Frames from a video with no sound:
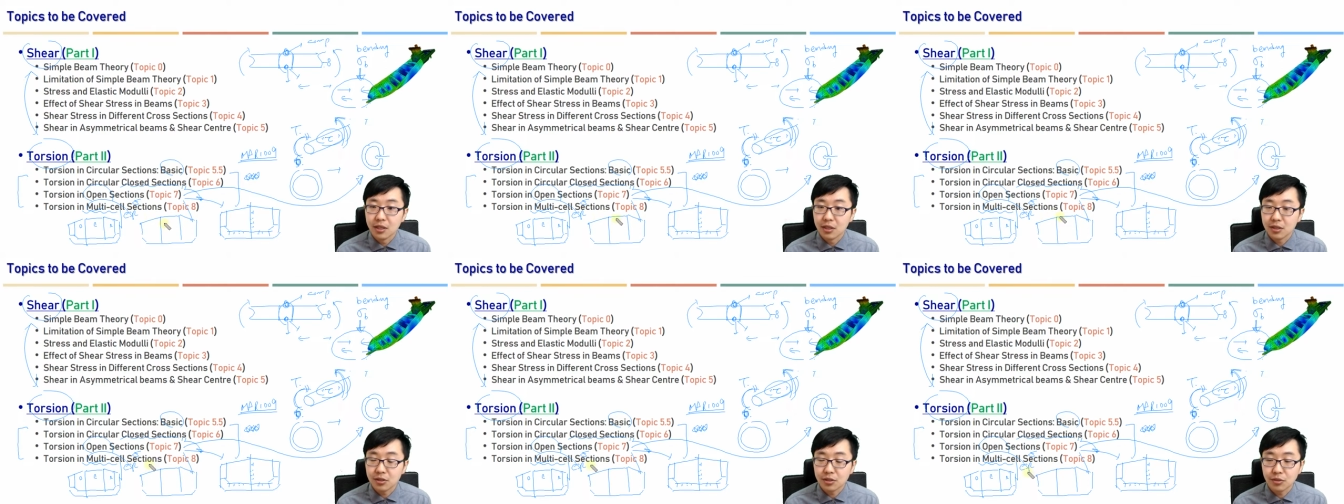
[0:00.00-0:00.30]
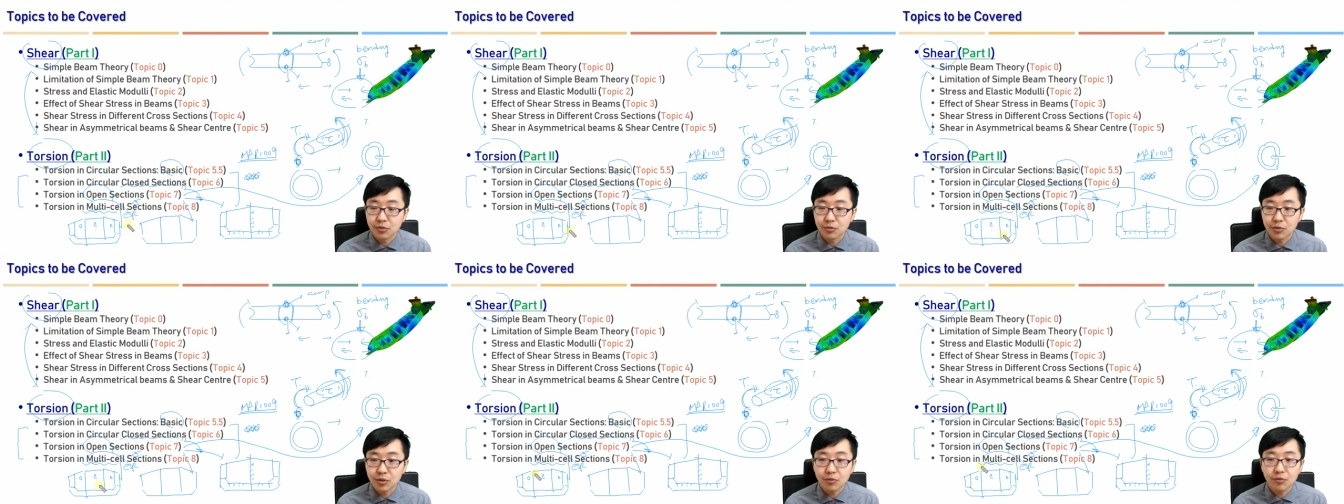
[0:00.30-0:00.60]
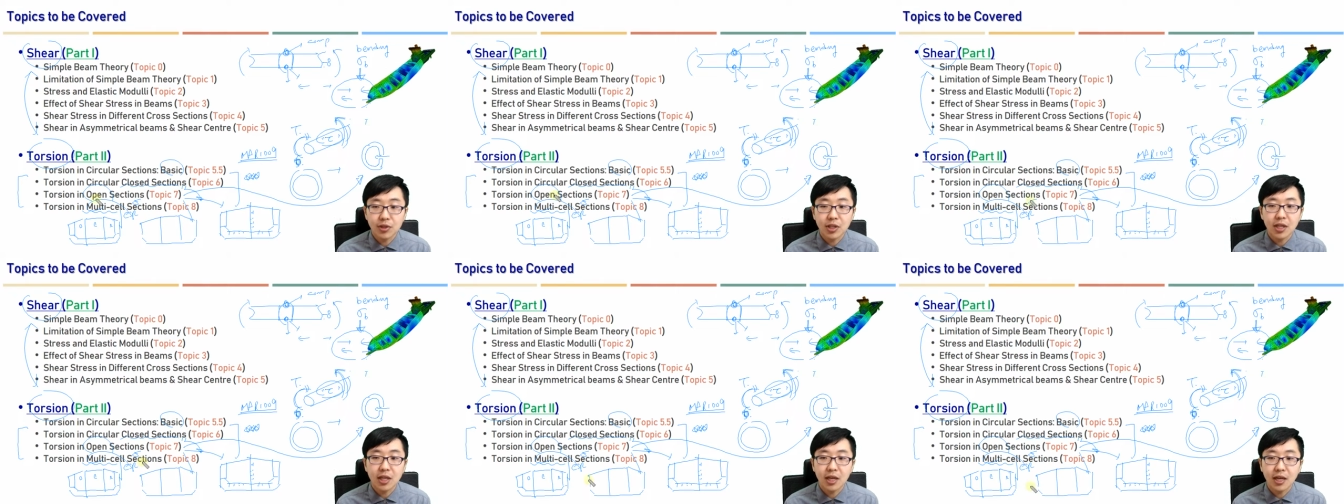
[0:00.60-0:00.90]
So we
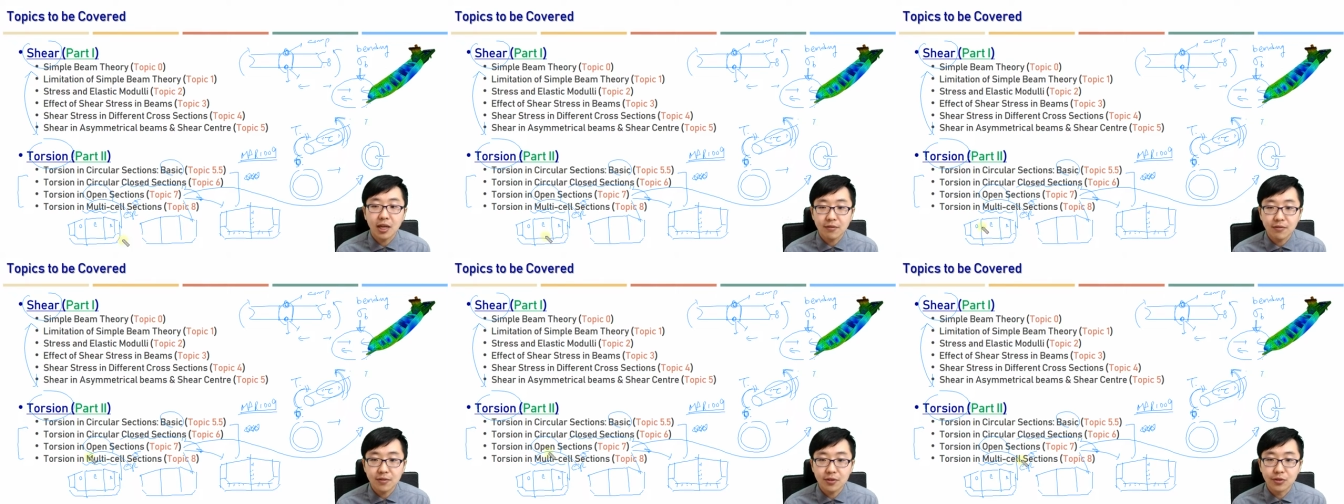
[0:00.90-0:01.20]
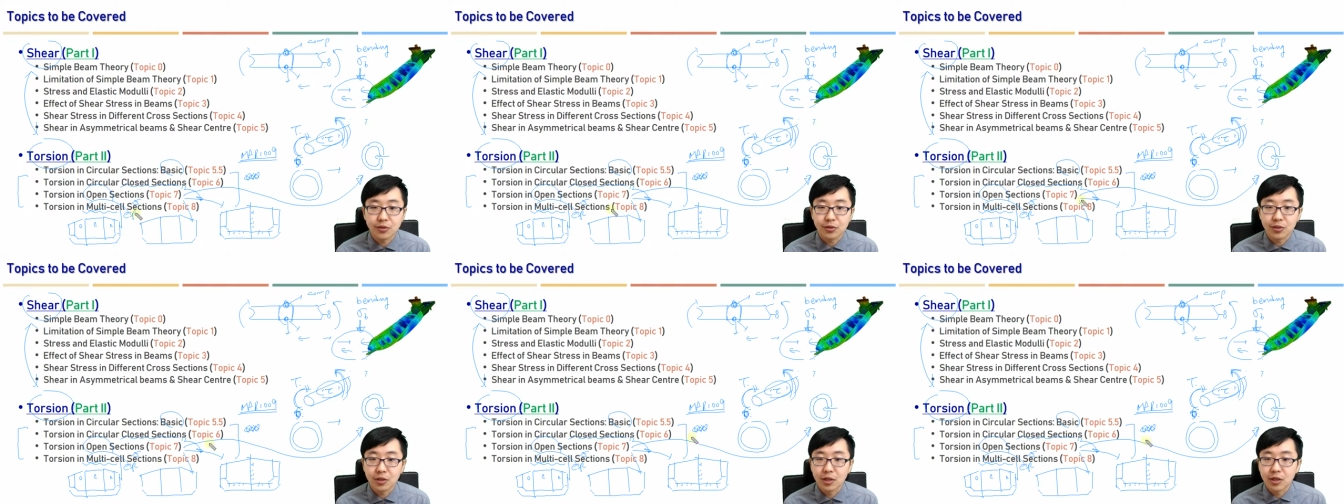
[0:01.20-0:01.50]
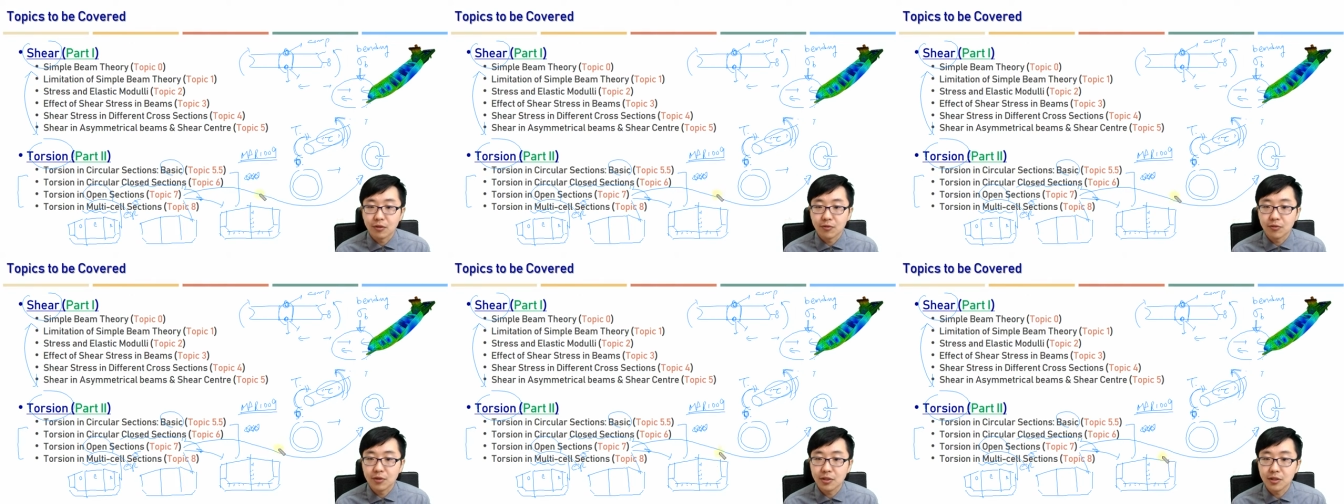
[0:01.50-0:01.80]
will have a look
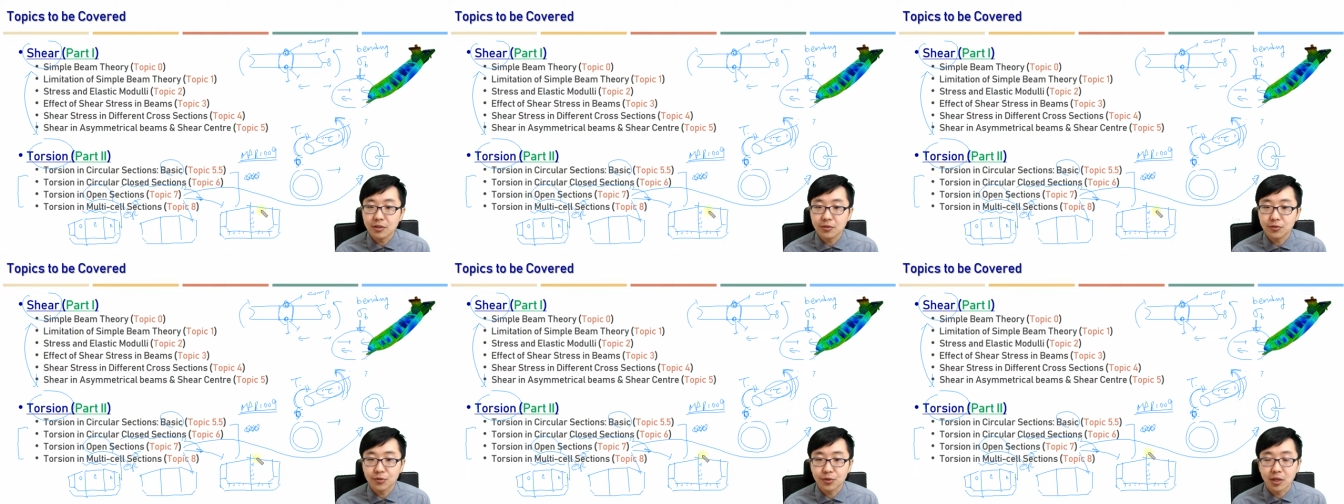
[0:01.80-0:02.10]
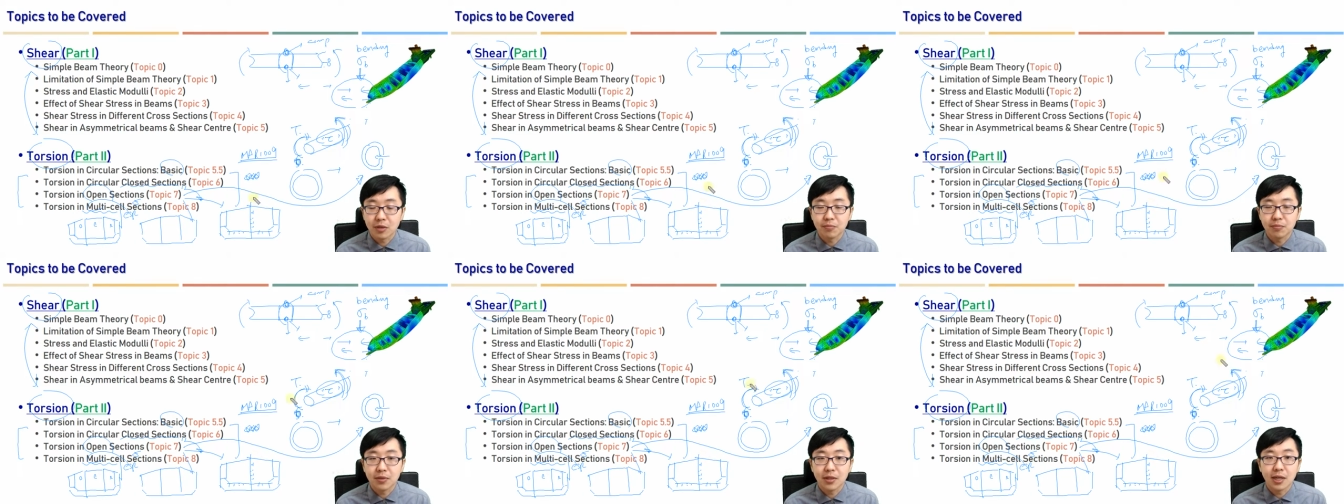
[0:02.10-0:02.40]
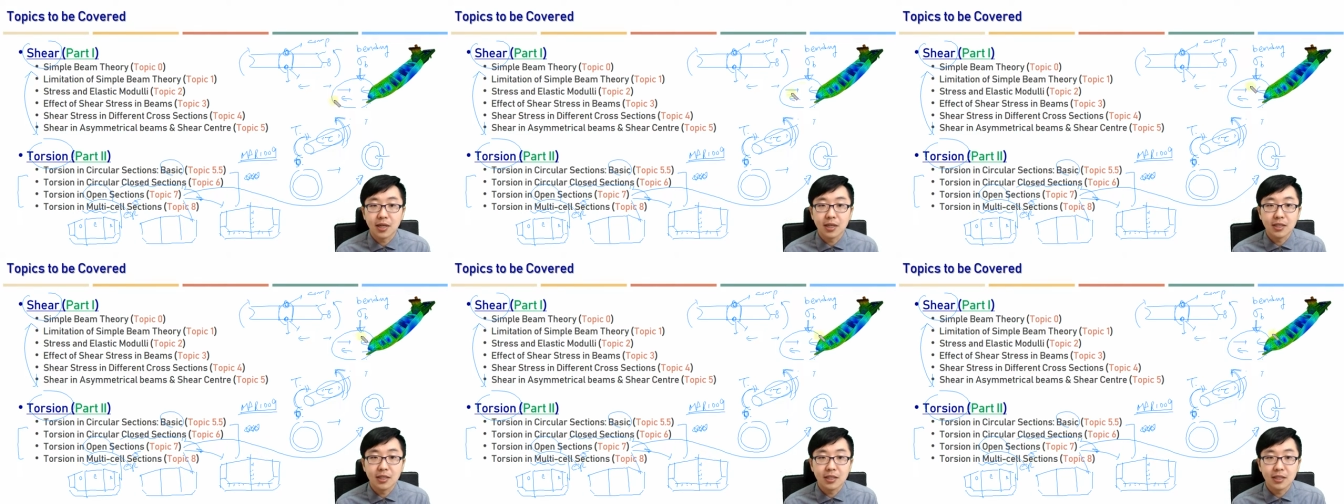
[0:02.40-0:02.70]
once we
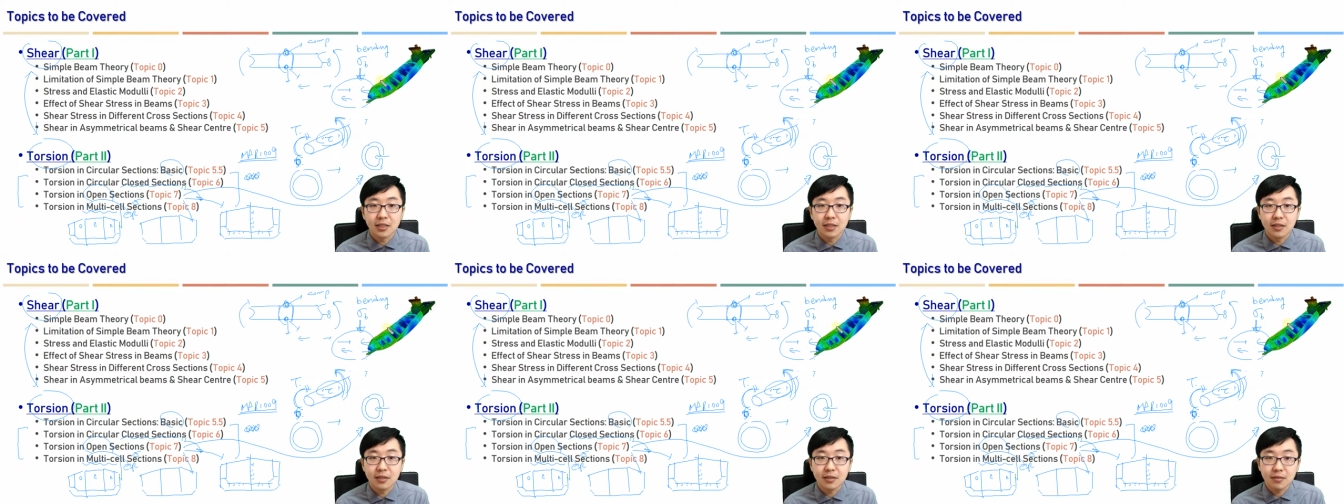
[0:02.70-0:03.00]
apply the